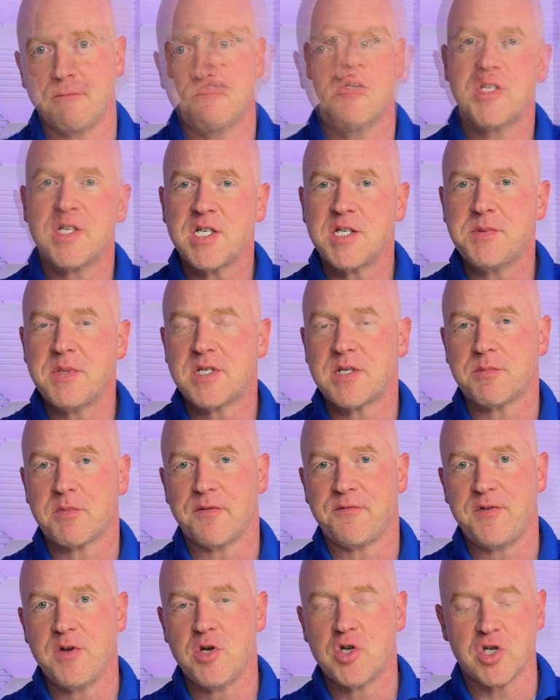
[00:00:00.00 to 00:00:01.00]
There seems to be some
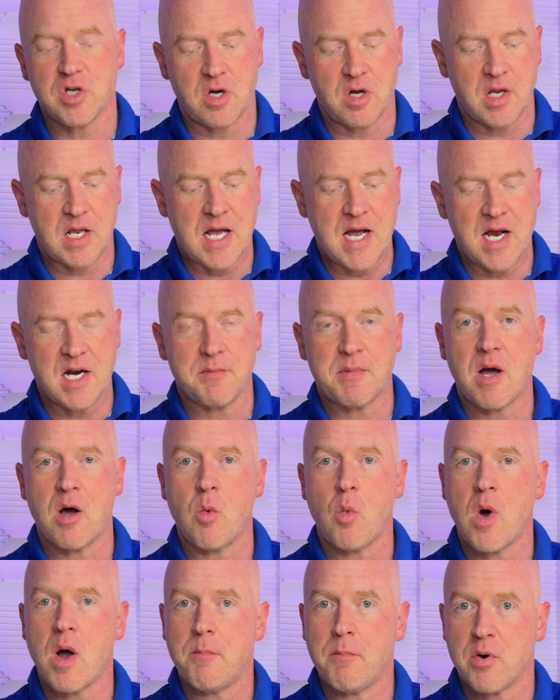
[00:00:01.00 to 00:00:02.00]
confusion online about
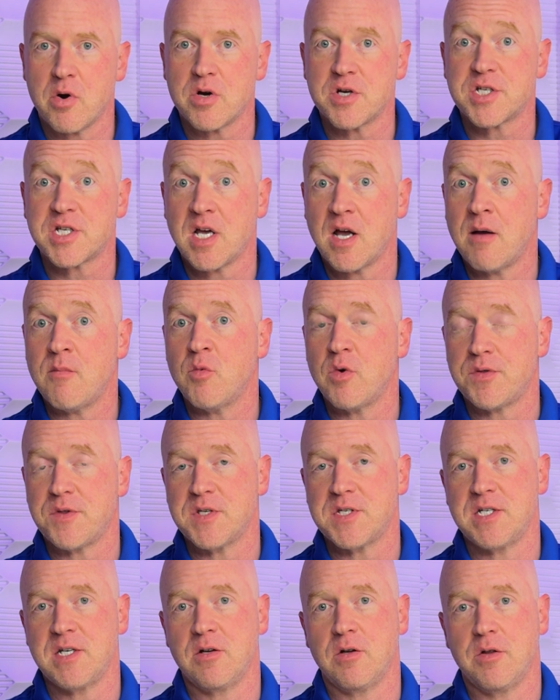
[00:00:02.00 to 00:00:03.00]
what burrs come with the
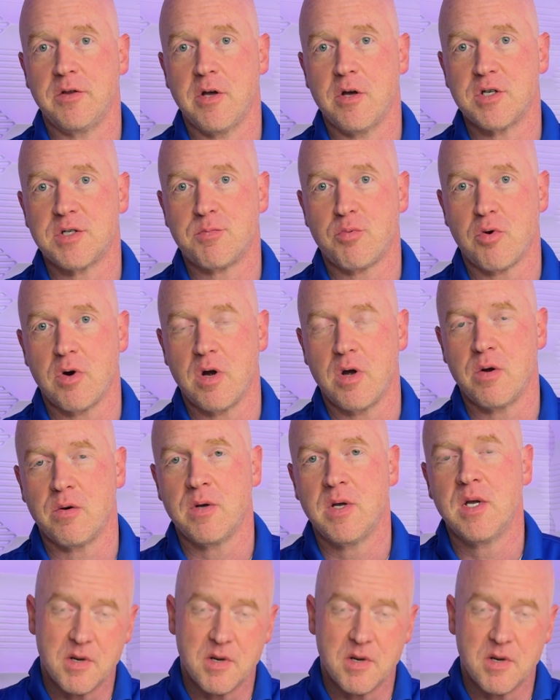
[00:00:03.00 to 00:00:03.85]
Single Dose Pro,